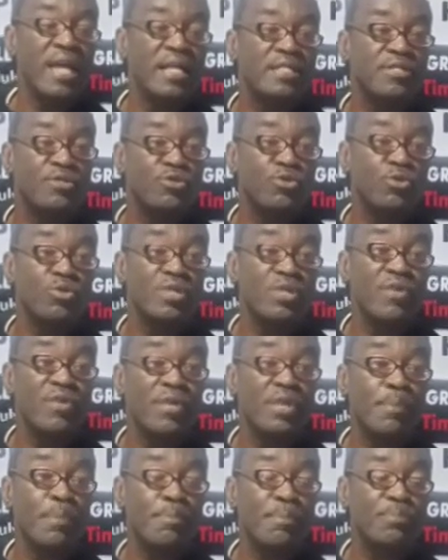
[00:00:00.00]
get to the
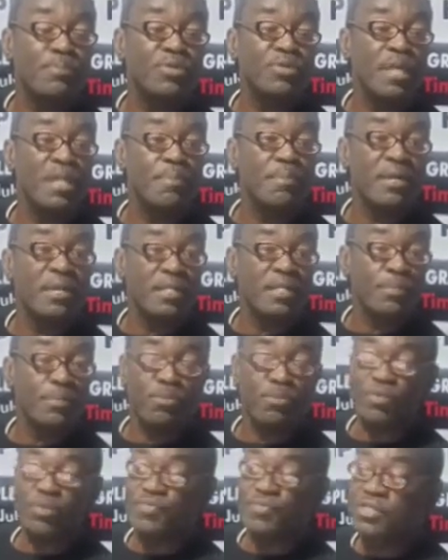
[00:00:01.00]
real people that make the
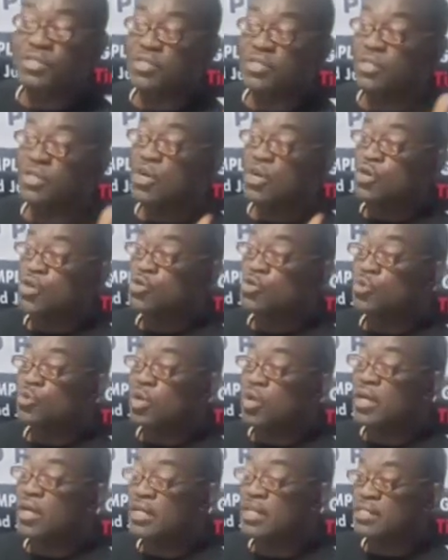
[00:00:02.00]
profits. You
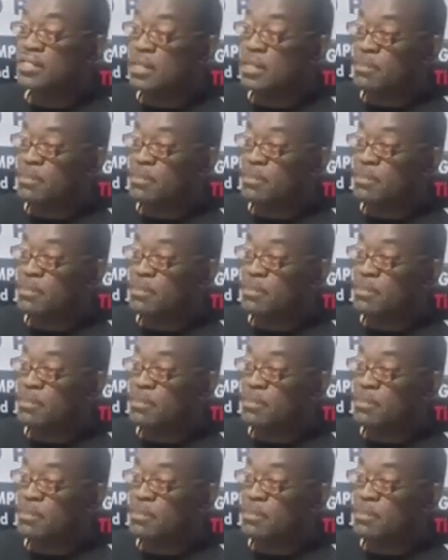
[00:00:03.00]
don't get to